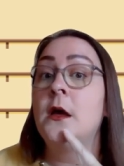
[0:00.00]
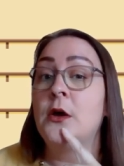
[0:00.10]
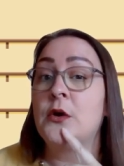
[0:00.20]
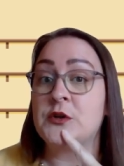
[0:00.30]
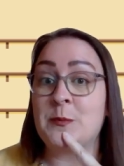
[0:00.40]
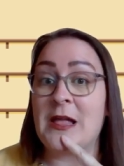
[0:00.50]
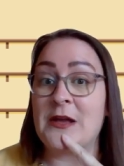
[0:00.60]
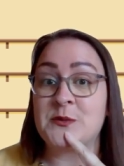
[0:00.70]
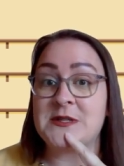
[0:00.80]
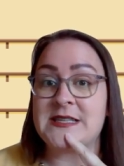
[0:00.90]
Whose
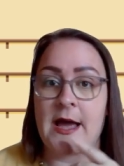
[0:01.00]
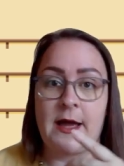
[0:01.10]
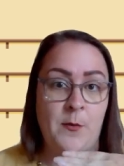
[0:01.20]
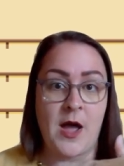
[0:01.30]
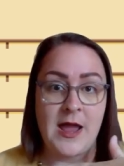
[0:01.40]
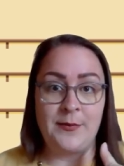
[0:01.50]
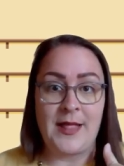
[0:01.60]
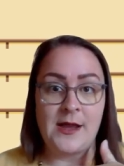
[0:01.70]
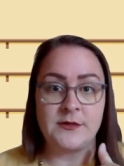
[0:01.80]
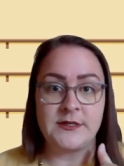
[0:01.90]
blouse was that? My
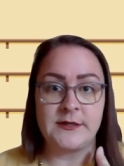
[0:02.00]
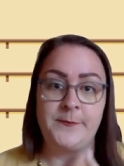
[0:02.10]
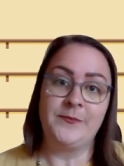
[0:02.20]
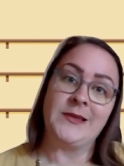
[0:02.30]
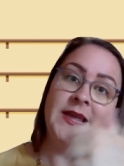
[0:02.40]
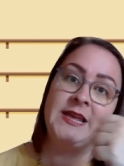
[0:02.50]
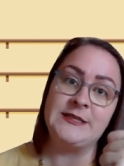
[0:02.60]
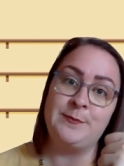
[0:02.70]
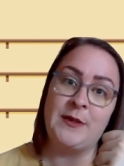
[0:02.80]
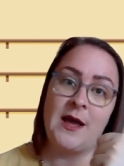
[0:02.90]
blouse? His
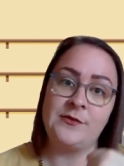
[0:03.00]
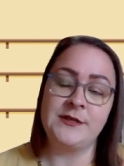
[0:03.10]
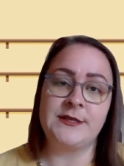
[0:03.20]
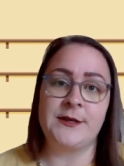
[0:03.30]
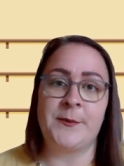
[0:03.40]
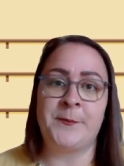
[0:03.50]
blouse?